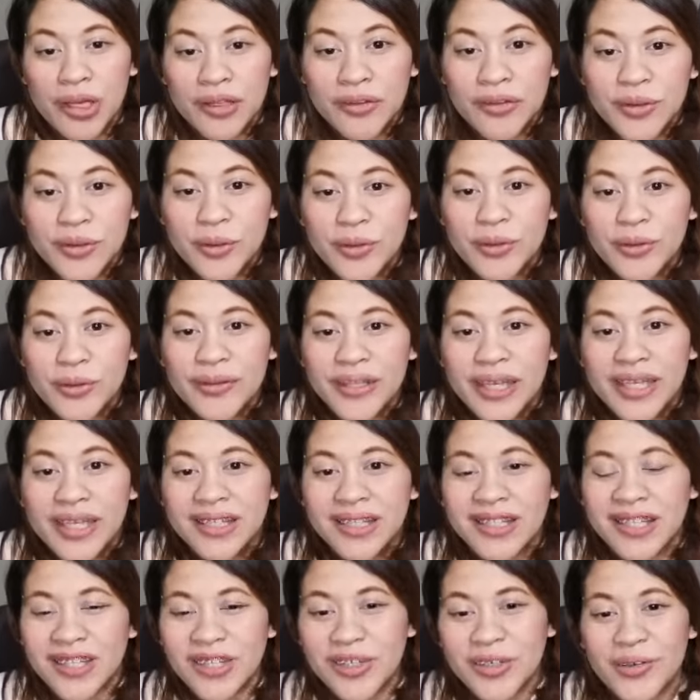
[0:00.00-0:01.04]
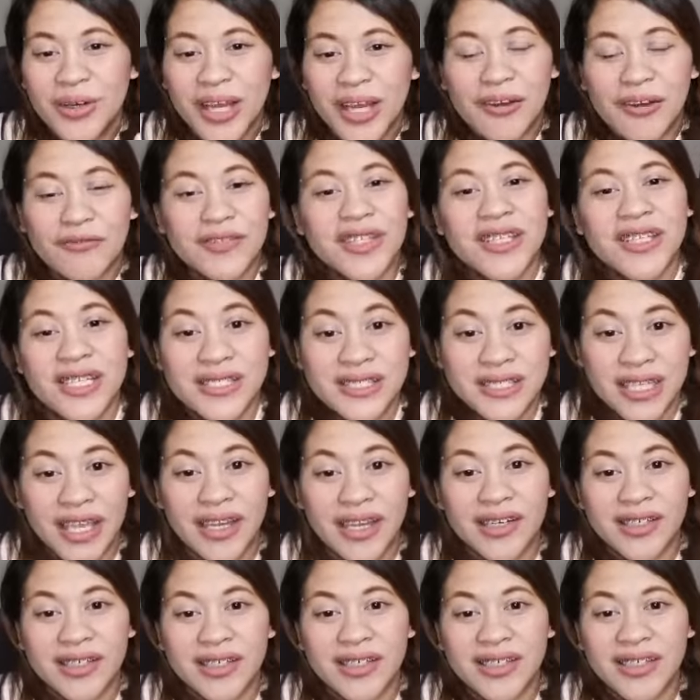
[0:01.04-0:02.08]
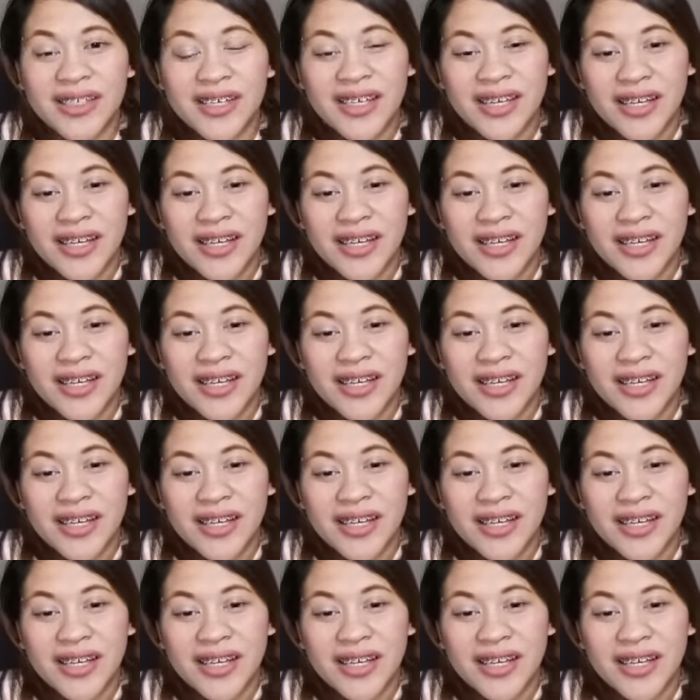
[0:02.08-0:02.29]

know that you have the desired